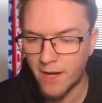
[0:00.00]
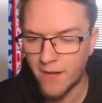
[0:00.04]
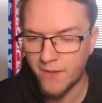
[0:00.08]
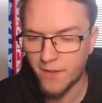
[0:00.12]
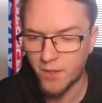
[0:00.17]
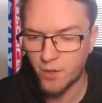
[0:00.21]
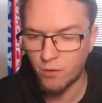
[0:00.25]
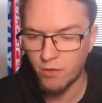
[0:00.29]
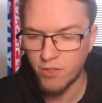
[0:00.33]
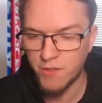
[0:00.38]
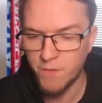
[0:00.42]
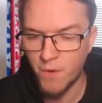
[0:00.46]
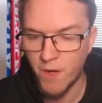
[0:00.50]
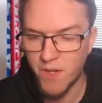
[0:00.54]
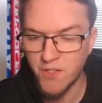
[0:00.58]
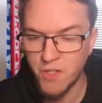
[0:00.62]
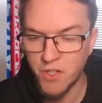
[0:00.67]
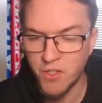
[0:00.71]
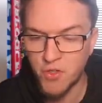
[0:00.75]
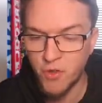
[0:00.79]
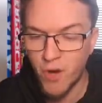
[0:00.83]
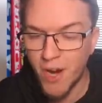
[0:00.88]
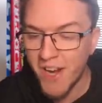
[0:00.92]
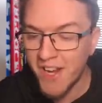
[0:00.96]
And the cross finds
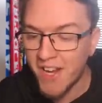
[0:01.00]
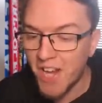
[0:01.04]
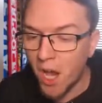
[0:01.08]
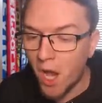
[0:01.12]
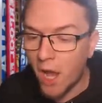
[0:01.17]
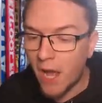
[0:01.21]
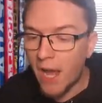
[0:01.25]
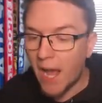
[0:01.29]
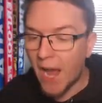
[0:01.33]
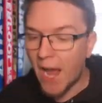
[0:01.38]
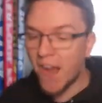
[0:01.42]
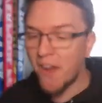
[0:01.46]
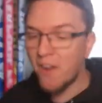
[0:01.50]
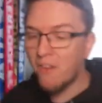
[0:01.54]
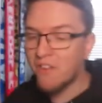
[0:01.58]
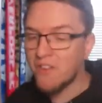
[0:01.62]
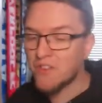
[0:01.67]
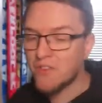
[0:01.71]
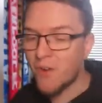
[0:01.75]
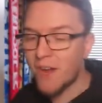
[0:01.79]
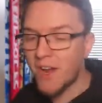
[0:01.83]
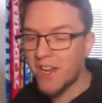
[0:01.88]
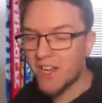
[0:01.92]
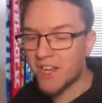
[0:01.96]
Ondrejka,
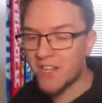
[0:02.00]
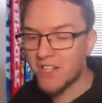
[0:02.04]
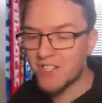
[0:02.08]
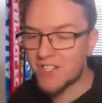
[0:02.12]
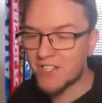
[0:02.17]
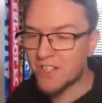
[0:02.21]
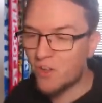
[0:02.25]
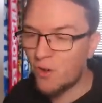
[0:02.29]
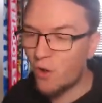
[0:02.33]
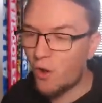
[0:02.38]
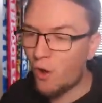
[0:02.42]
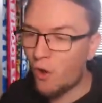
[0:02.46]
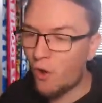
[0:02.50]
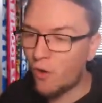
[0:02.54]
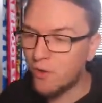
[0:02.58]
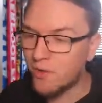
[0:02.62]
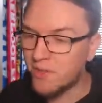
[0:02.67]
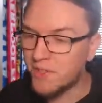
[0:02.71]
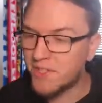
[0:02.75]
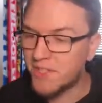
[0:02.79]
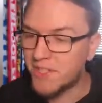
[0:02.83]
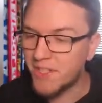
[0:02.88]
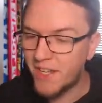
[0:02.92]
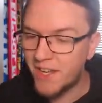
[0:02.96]
and Ondrejka
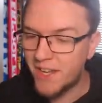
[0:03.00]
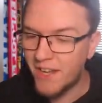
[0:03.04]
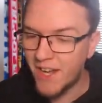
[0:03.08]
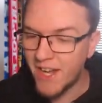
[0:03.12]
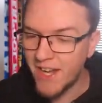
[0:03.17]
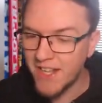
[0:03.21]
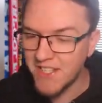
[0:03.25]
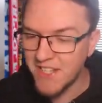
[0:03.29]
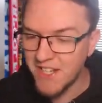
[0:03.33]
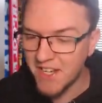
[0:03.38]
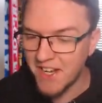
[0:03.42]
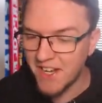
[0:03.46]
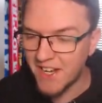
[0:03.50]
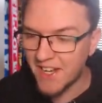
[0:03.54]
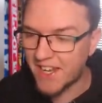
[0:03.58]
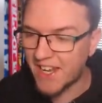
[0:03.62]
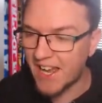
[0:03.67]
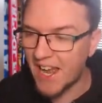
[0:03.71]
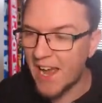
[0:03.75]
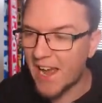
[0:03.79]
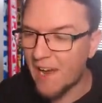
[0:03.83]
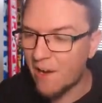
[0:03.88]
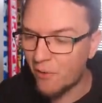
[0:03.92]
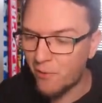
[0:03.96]
scores! Is it going to
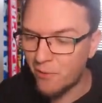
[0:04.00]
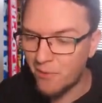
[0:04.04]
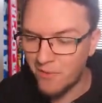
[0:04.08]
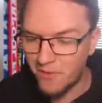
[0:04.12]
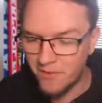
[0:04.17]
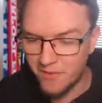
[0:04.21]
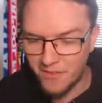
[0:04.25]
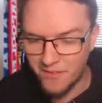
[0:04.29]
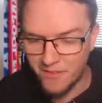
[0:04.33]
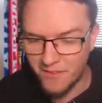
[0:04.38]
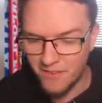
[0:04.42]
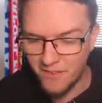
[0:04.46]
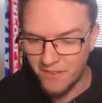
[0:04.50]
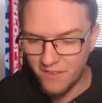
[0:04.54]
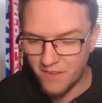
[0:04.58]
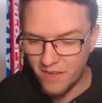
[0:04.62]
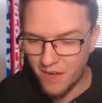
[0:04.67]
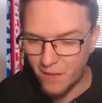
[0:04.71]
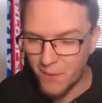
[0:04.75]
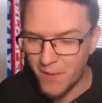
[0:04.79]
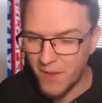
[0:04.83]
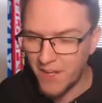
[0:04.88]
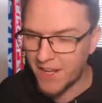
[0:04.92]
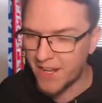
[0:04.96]
count?
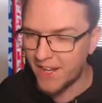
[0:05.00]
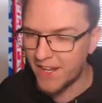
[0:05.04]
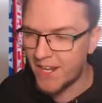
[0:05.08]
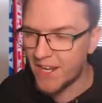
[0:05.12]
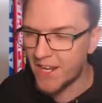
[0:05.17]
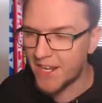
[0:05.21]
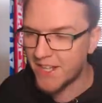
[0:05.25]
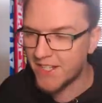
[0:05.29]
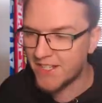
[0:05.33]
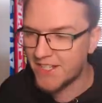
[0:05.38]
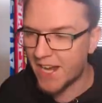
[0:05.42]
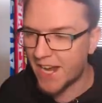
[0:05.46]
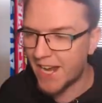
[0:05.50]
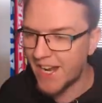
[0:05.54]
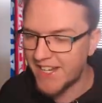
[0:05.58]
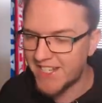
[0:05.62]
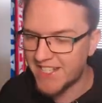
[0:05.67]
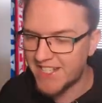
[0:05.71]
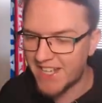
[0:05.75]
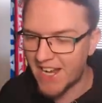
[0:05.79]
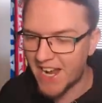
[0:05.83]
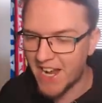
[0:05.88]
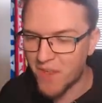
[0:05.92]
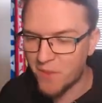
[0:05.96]
I think it is.
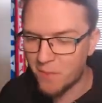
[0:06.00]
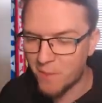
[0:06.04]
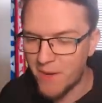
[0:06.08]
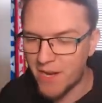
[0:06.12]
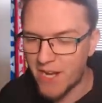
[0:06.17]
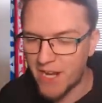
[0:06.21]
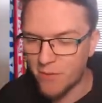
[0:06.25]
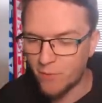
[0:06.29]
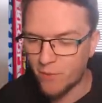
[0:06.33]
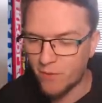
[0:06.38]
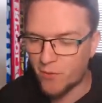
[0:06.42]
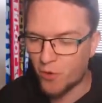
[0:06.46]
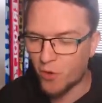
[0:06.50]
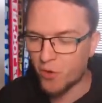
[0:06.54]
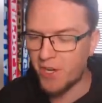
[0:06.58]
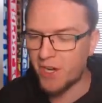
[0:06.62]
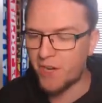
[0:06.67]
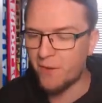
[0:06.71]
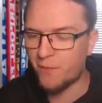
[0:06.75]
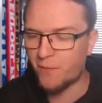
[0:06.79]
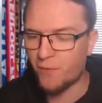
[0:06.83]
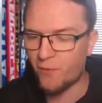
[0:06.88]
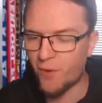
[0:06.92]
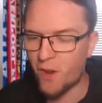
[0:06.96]
88th minute, we've gone
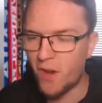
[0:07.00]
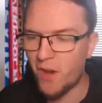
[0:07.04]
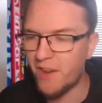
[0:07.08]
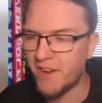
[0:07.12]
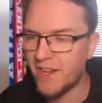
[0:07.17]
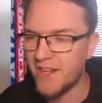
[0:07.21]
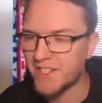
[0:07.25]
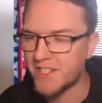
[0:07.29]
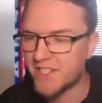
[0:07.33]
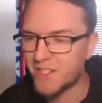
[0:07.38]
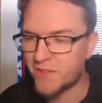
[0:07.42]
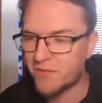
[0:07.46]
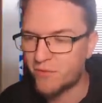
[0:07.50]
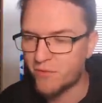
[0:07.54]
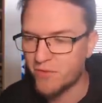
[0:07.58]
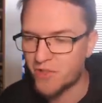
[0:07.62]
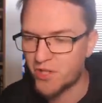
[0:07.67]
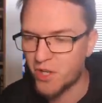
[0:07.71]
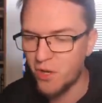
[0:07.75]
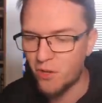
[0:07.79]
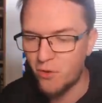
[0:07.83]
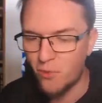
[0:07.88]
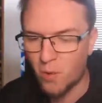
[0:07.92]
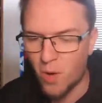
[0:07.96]
in front. It's
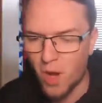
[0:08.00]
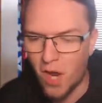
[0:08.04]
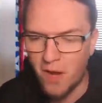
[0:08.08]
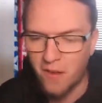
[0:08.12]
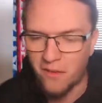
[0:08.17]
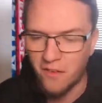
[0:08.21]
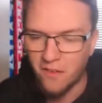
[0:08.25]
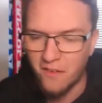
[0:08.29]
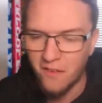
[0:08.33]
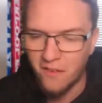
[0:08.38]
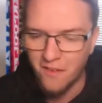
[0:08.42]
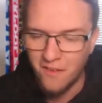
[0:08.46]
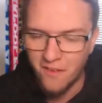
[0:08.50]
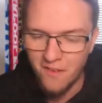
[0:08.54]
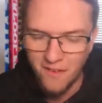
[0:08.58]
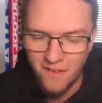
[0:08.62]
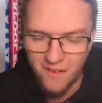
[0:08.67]
2-1.